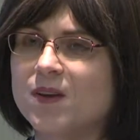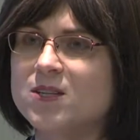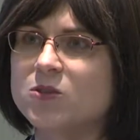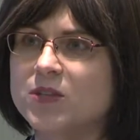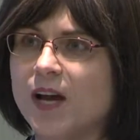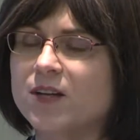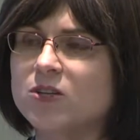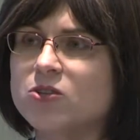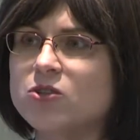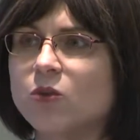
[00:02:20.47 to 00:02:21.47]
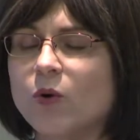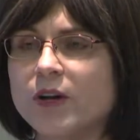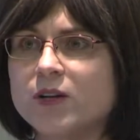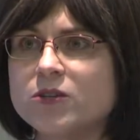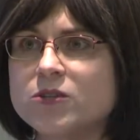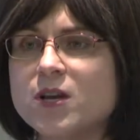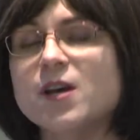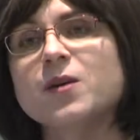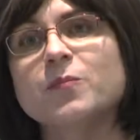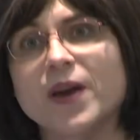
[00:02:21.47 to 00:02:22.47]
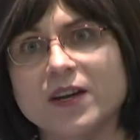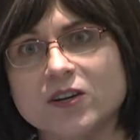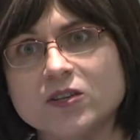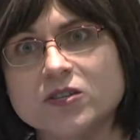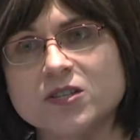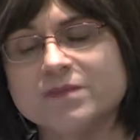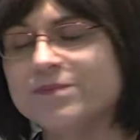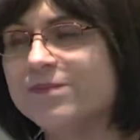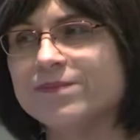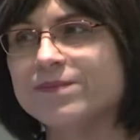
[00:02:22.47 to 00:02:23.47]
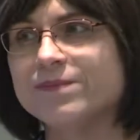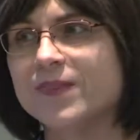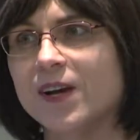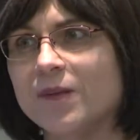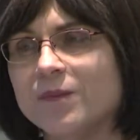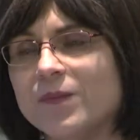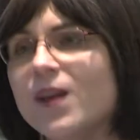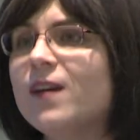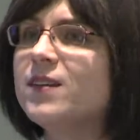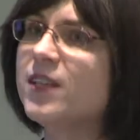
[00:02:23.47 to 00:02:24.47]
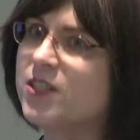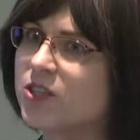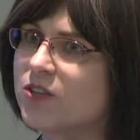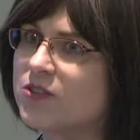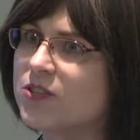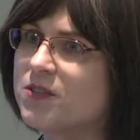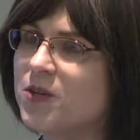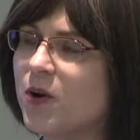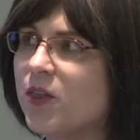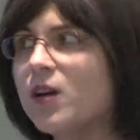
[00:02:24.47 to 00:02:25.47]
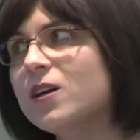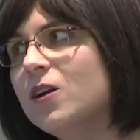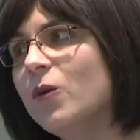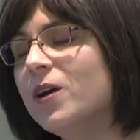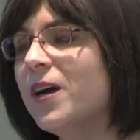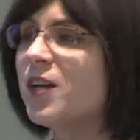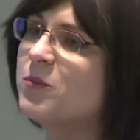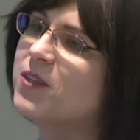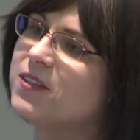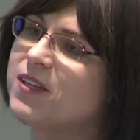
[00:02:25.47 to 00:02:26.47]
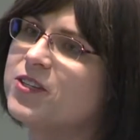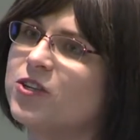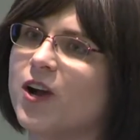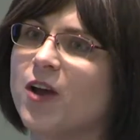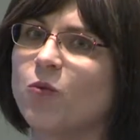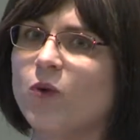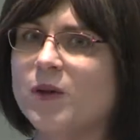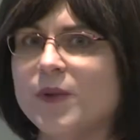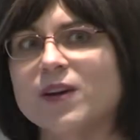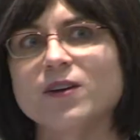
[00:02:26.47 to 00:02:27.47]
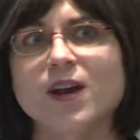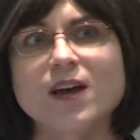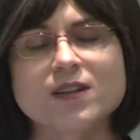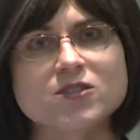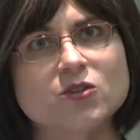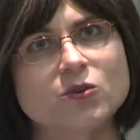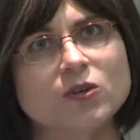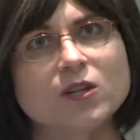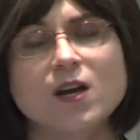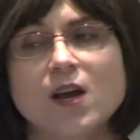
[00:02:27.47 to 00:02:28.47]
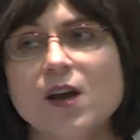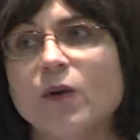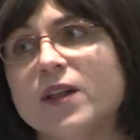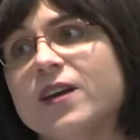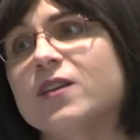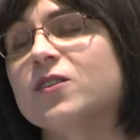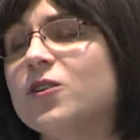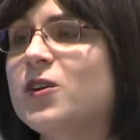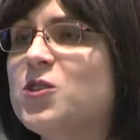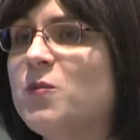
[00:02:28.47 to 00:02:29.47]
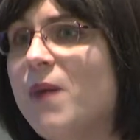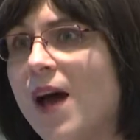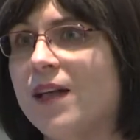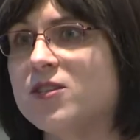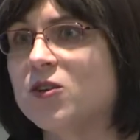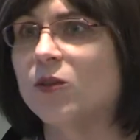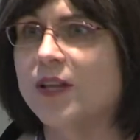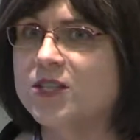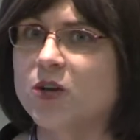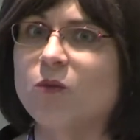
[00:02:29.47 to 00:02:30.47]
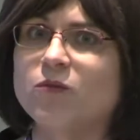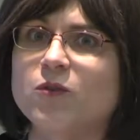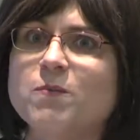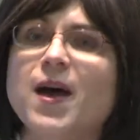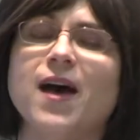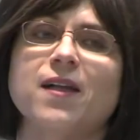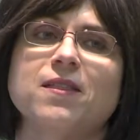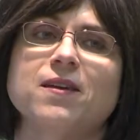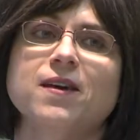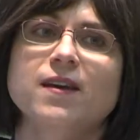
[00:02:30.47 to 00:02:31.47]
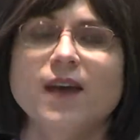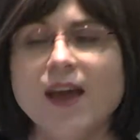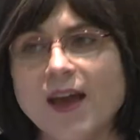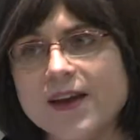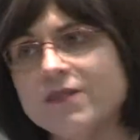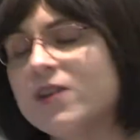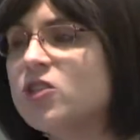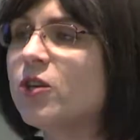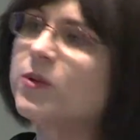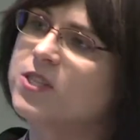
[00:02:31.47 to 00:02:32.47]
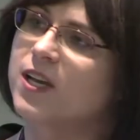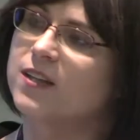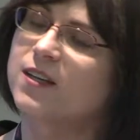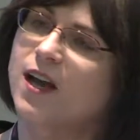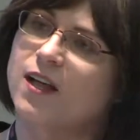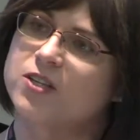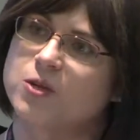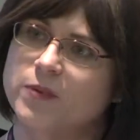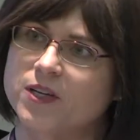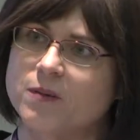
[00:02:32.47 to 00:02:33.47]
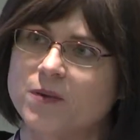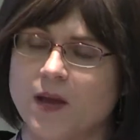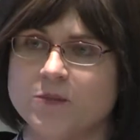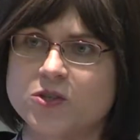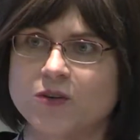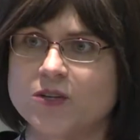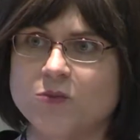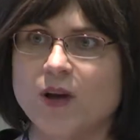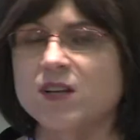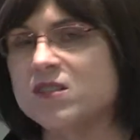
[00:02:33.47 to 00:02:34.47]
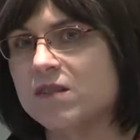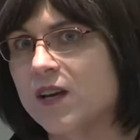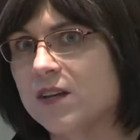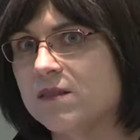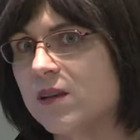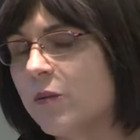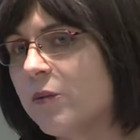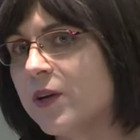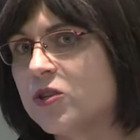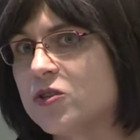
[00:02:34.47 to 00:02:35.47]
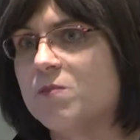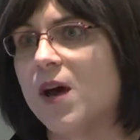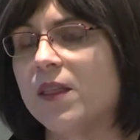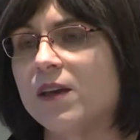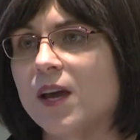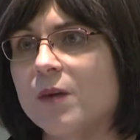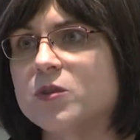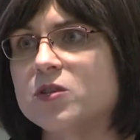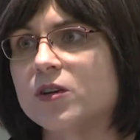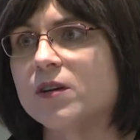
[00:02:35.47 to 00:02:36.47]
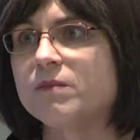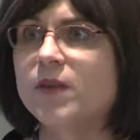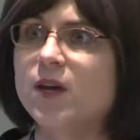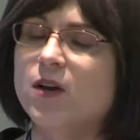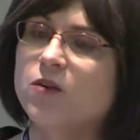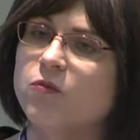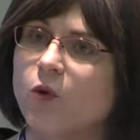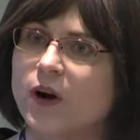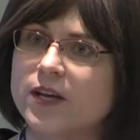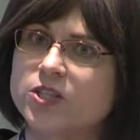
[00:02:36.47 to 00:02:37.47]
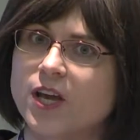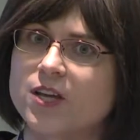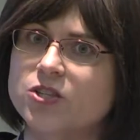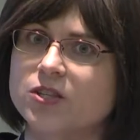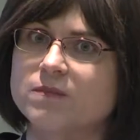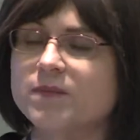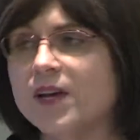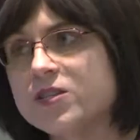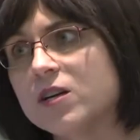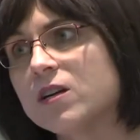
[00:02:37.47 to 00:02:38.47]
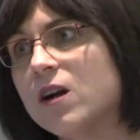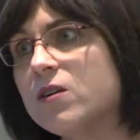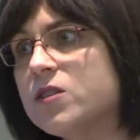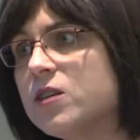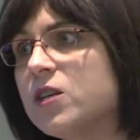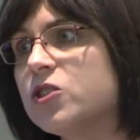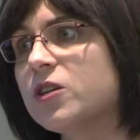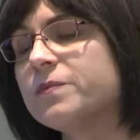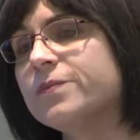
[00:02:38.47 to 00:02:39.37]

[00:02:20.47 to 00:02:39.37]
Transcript: So doctors, lawyers, bankers, no. Teachers. So I thought, you know what, I could be a teacher. And what am I good at in school? Well, I got good grades in math, so let's go for math. And eventually, once I got to college, I picked up chemistry as well. So I've got double majors in math and chemistry for education. I started out as a teacher.